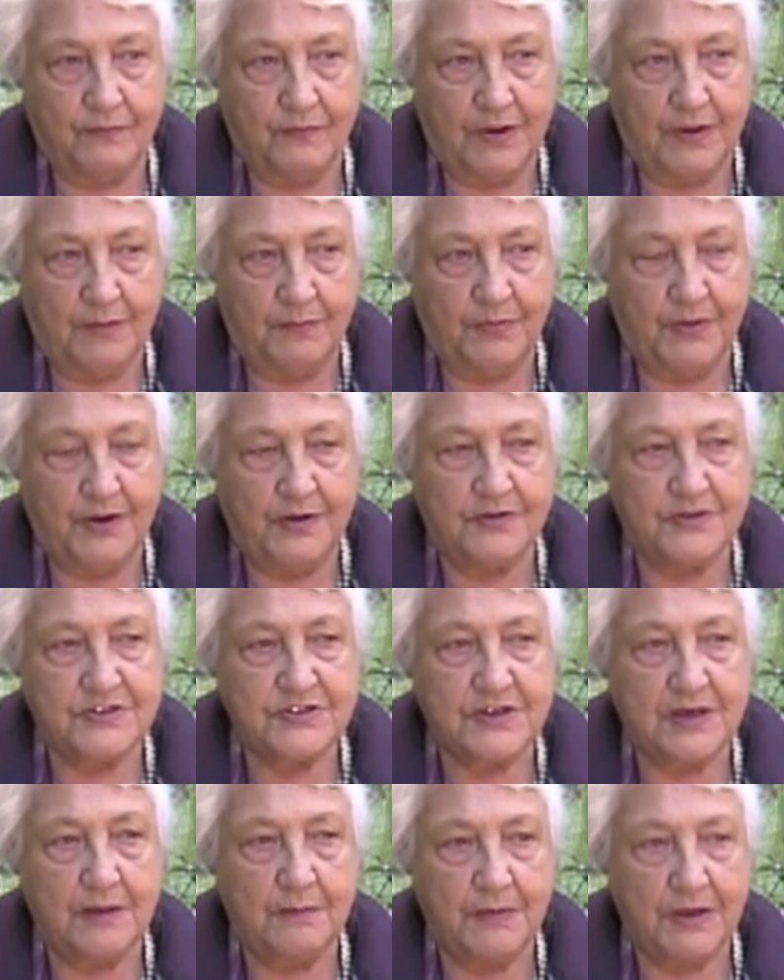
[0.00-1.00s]

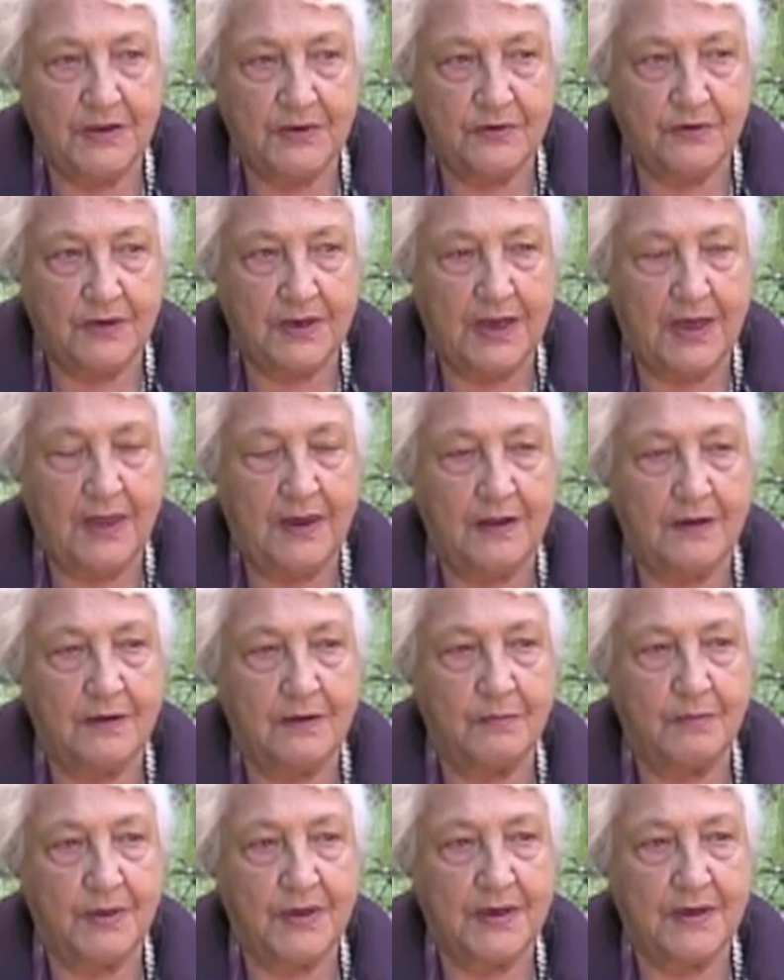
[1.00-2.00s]
grandparents coming to
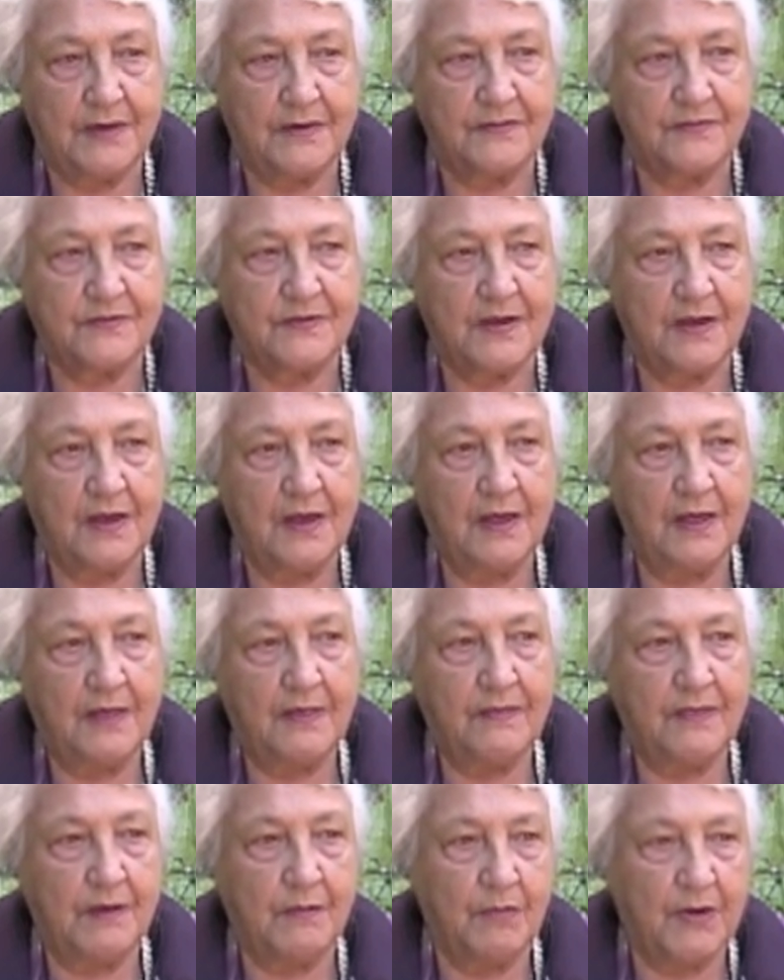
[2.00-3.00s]
Canada, because
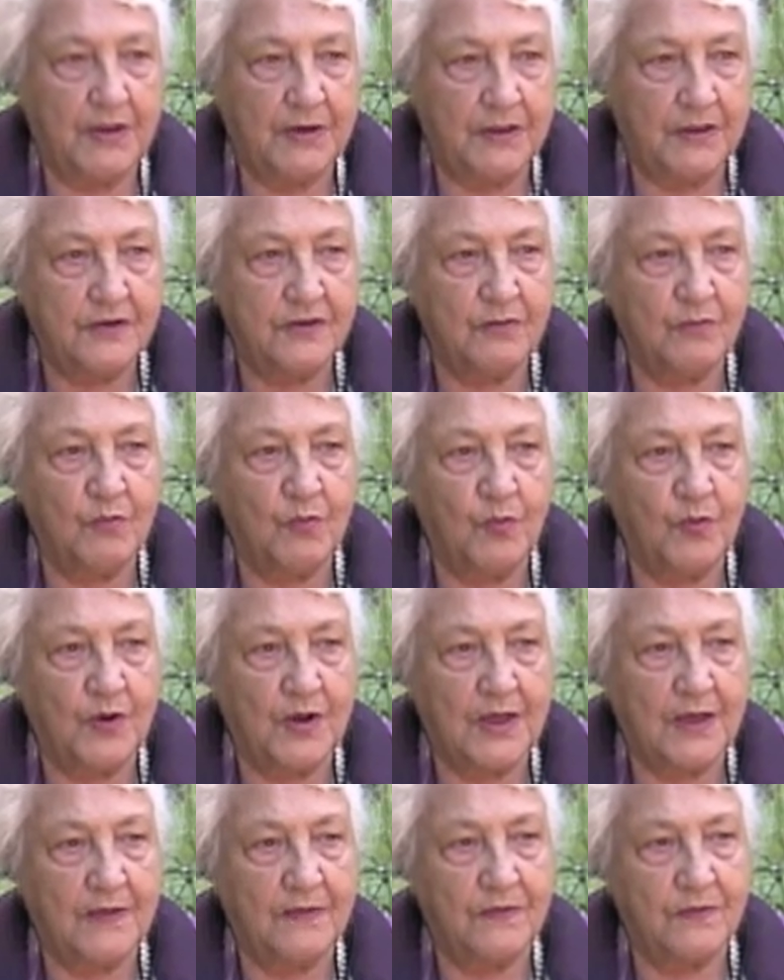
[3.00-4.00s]
they went into mourning.